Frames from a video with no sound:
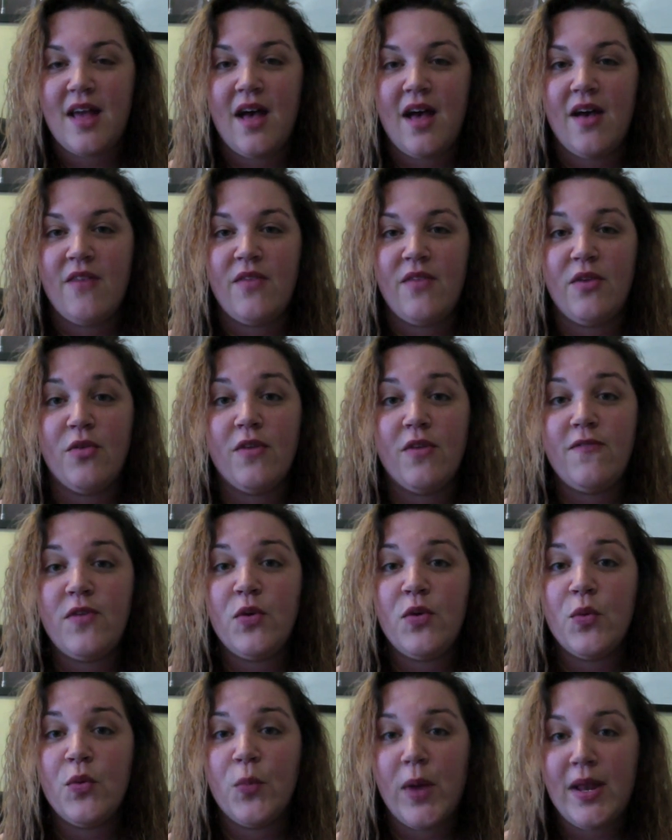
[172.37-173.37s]
of a
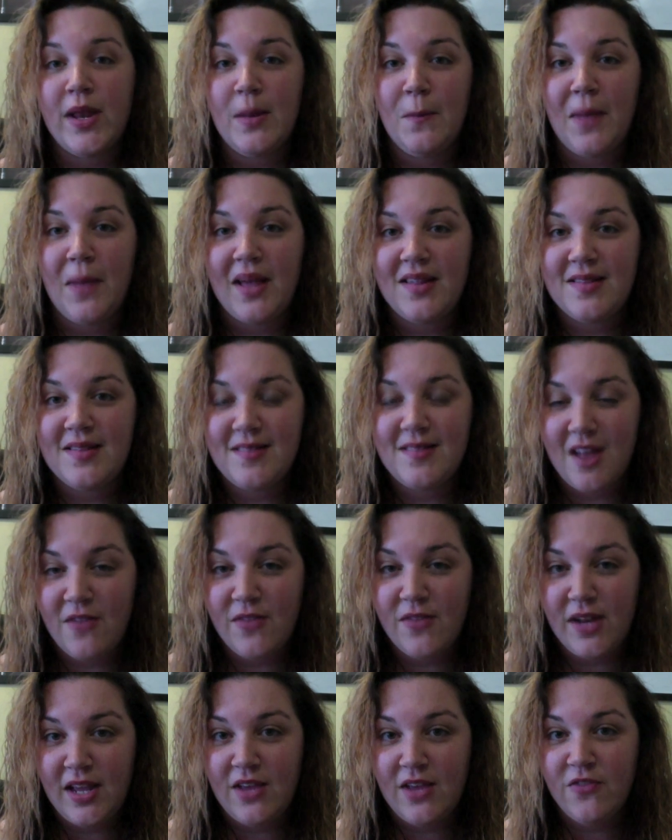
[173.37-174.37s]
review written by
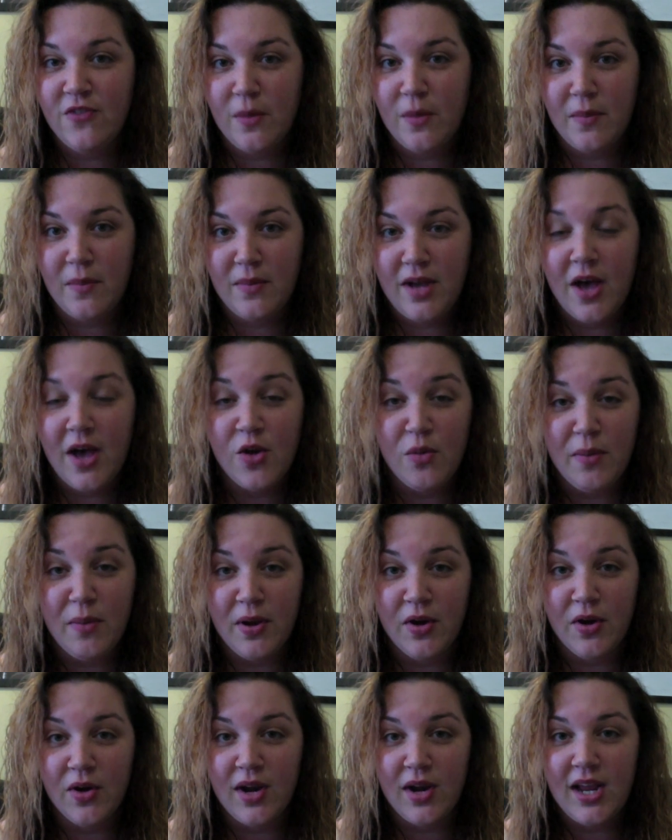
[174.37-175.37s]
Stephanie from
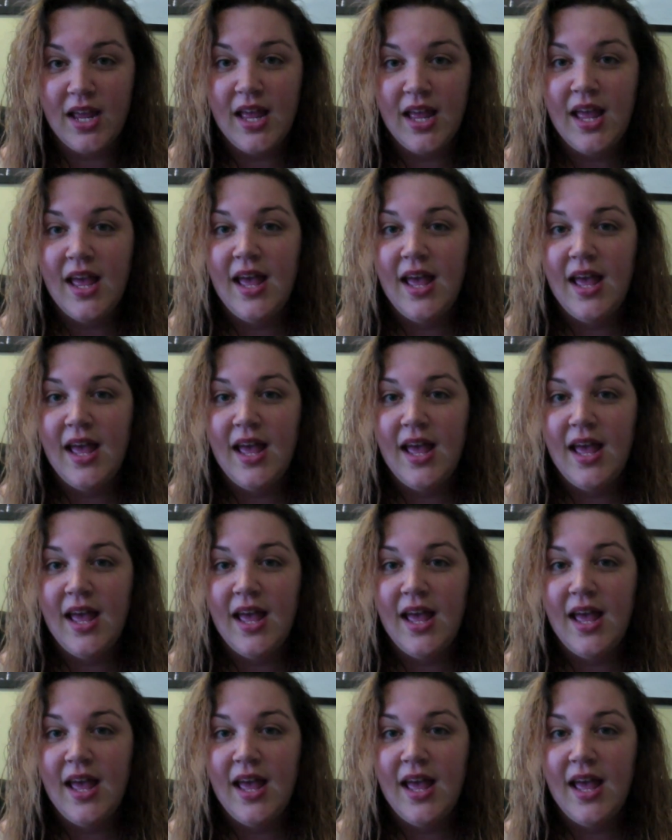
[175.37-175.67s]
Cuddlebuggery.